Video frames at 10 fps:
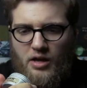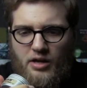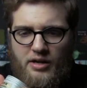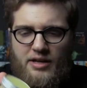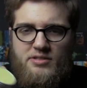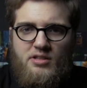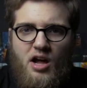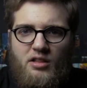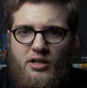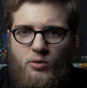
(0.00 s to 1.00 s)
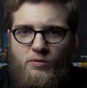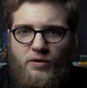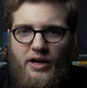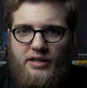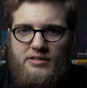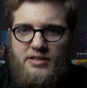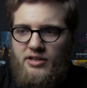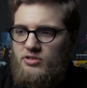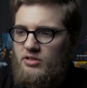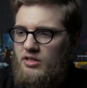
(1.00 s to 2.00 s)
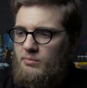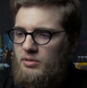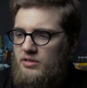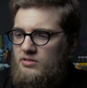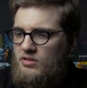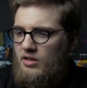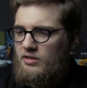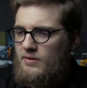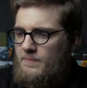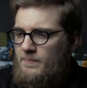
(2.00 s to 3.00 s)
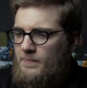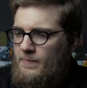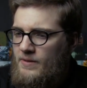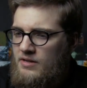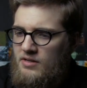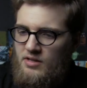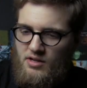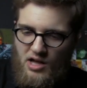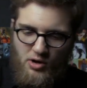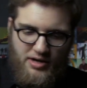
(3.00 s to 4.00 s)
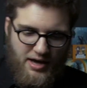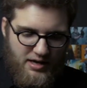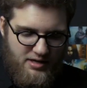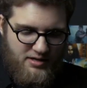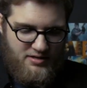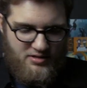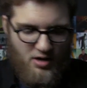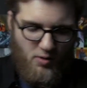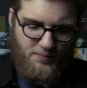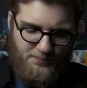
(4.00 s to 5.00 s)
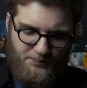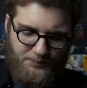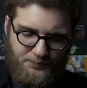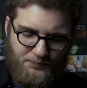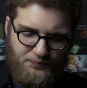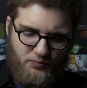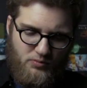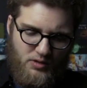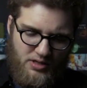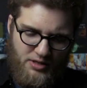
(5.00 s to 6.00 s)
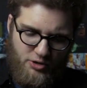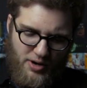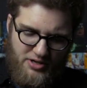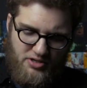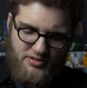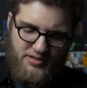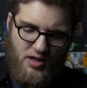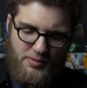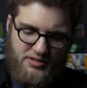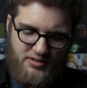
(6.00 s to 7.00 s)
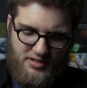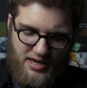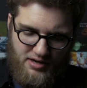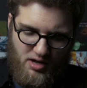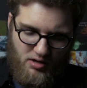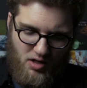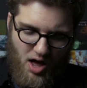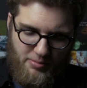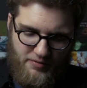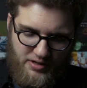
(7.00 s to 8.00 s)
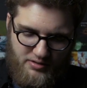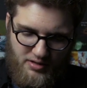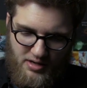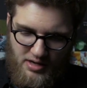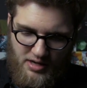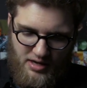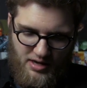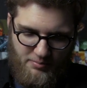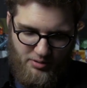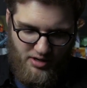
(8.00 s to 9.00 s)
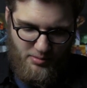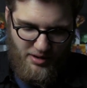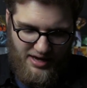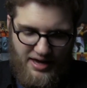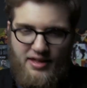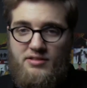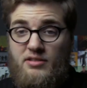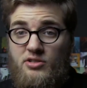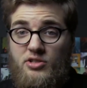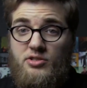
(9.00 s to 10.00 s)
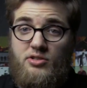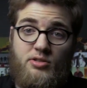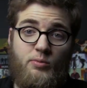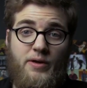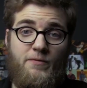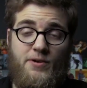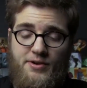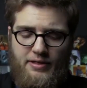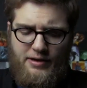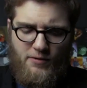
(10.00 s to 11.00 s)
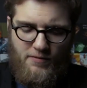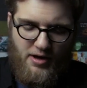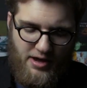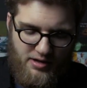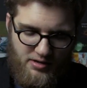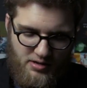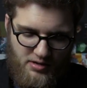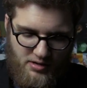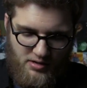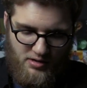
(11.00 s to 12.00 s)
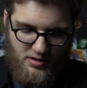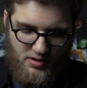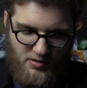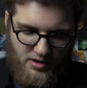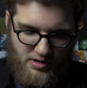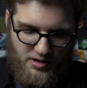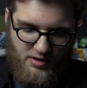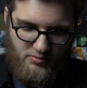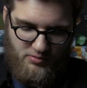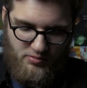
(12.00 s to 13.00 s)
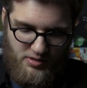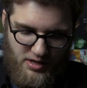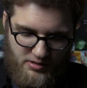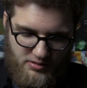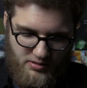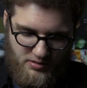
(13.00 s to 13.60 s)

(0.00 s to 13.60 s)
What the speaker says: It has not liquefied, it's actually completely solid. Okay, so the directions tell me to take a glob of it and put it in my hands and just wait for it to liquefy. Alright, I will do that.